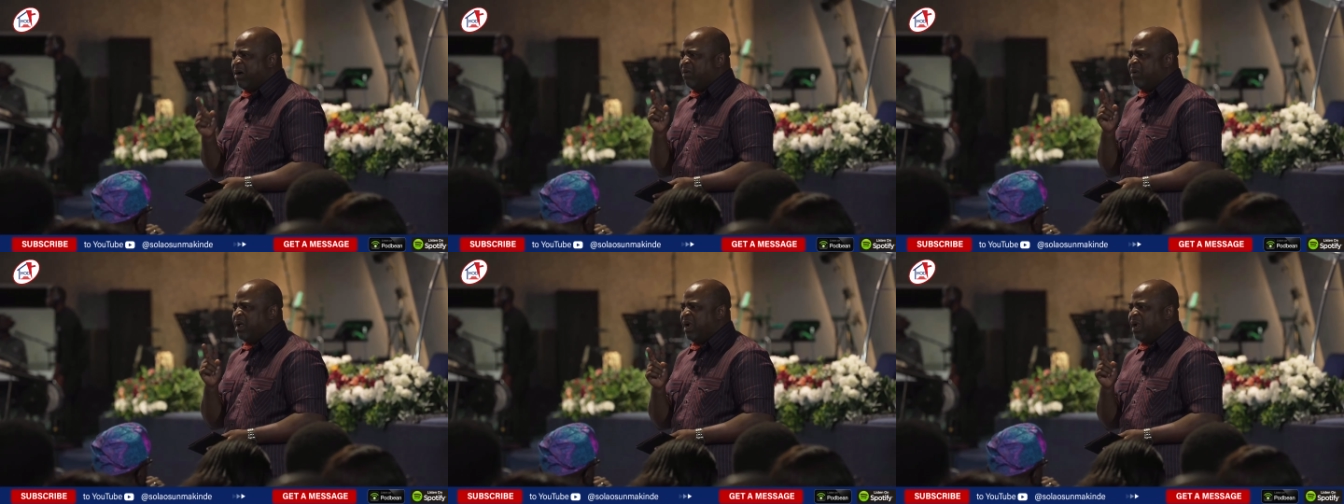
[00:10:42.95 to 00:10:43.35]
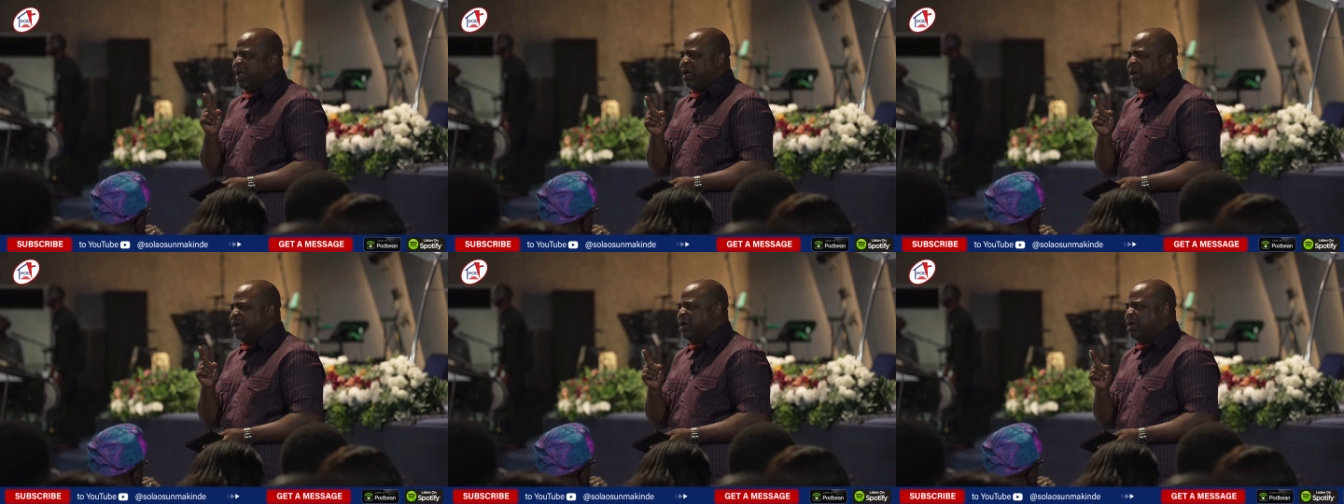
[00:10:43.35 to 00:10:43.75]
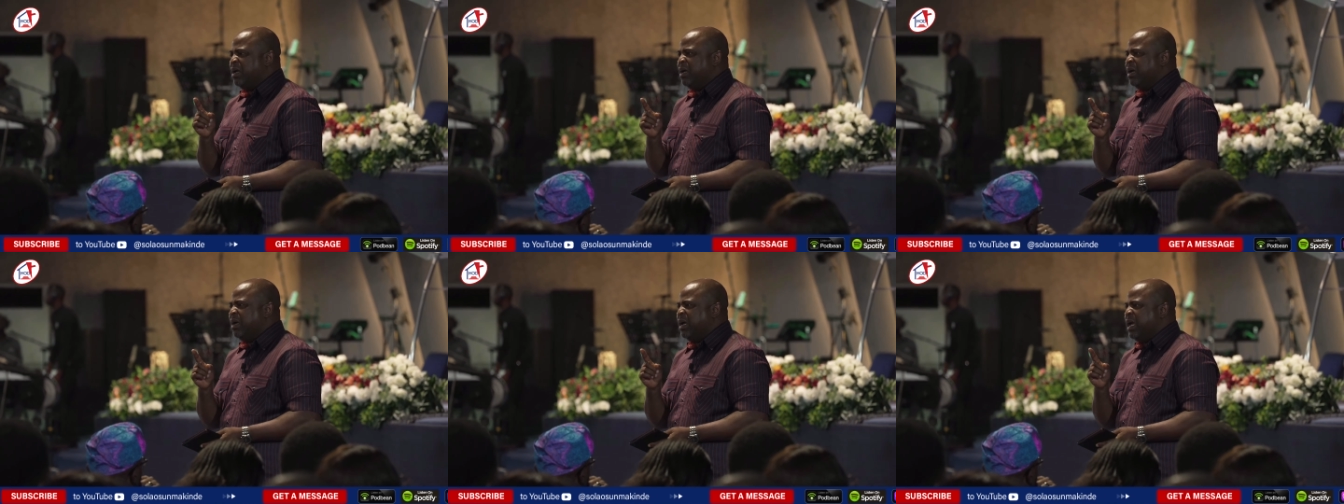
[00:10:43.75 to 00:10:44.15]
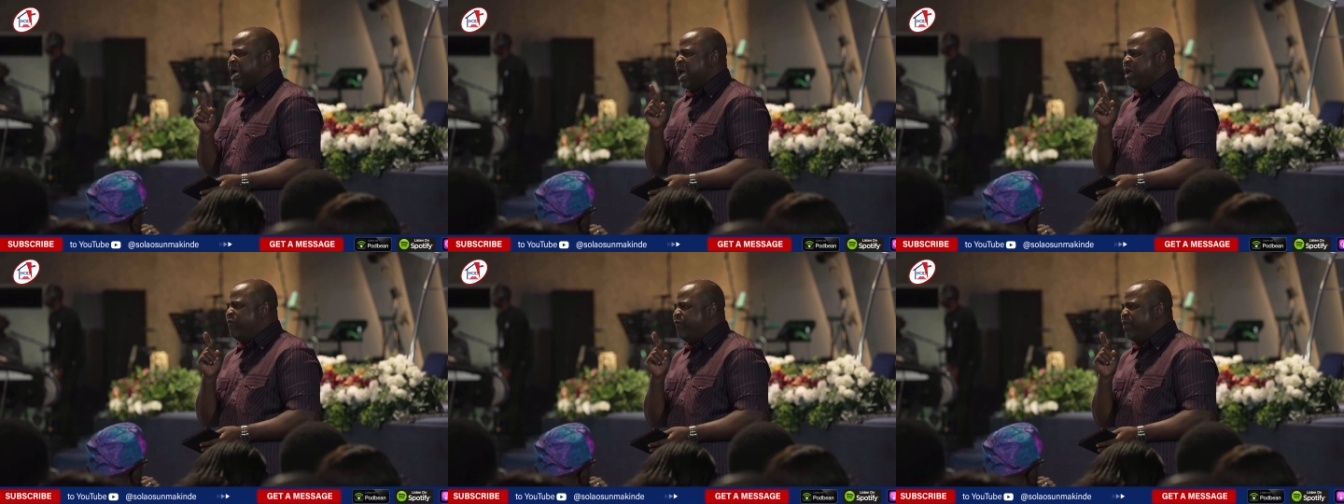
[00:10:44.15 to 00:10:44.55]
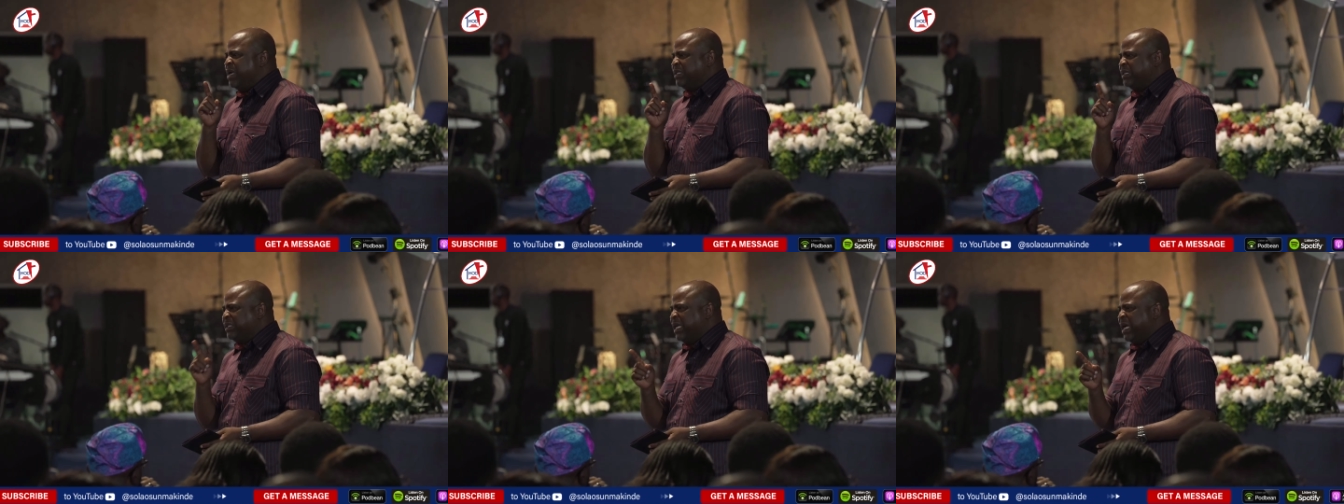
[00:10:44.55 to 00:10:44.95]
Now,
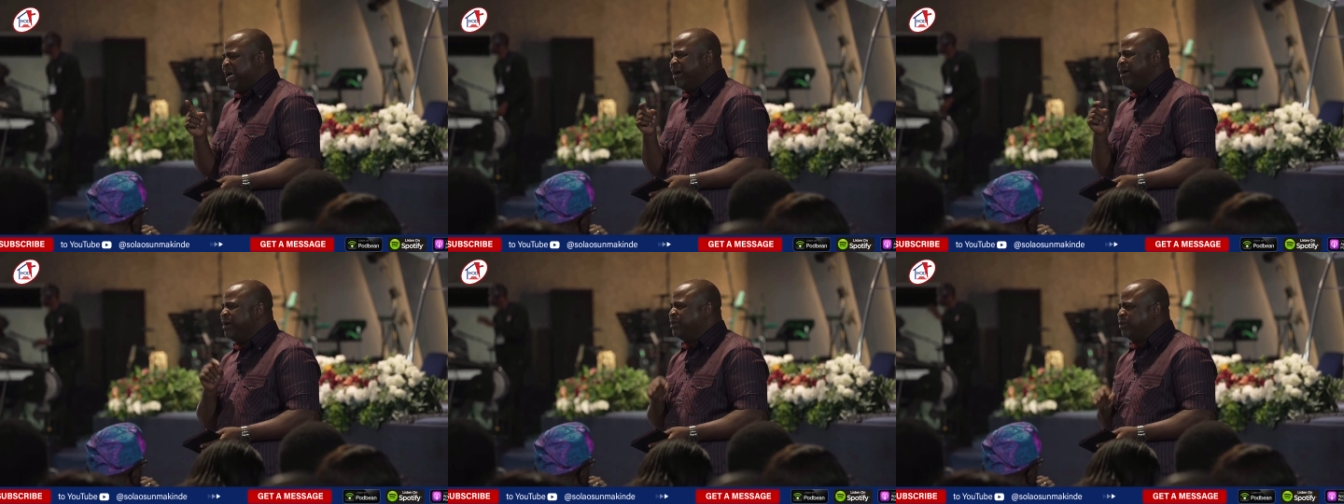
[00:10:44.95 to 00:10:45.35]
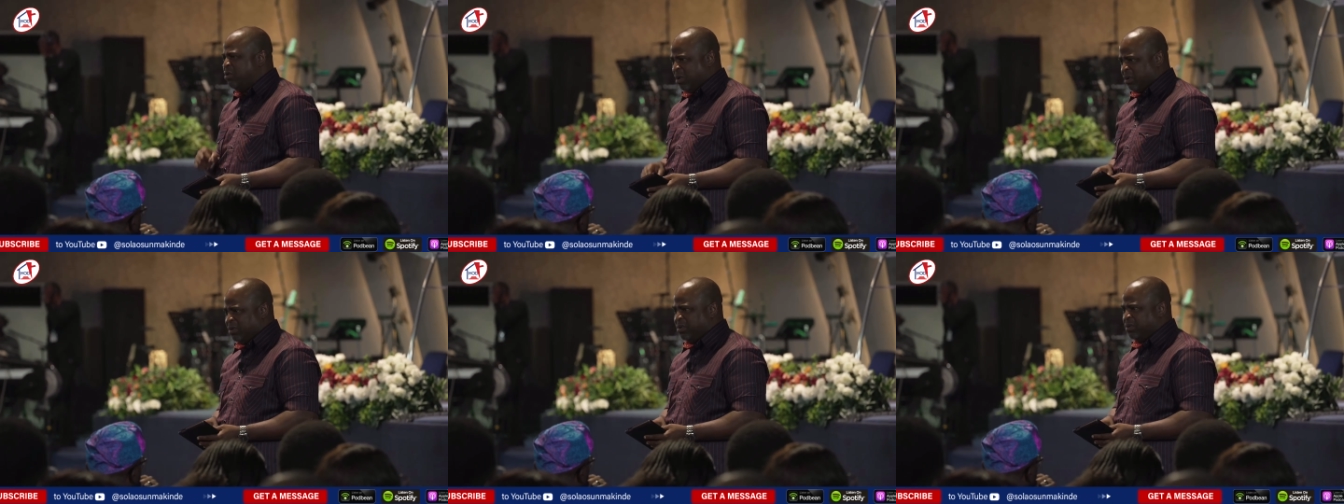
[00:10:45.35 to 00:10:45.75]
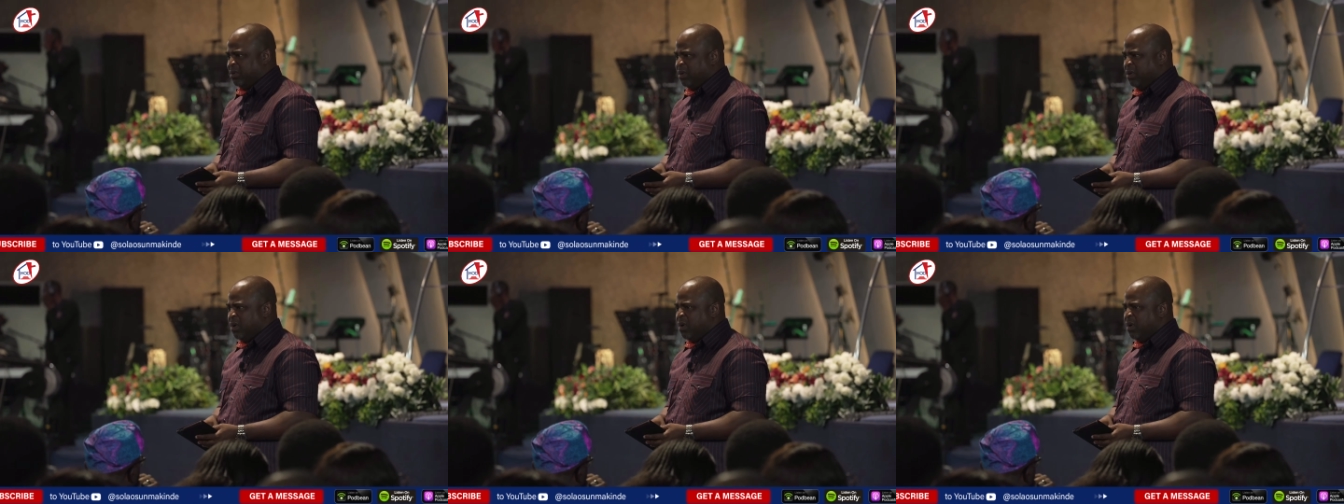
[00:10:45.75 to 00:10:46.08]
every sin grieves God.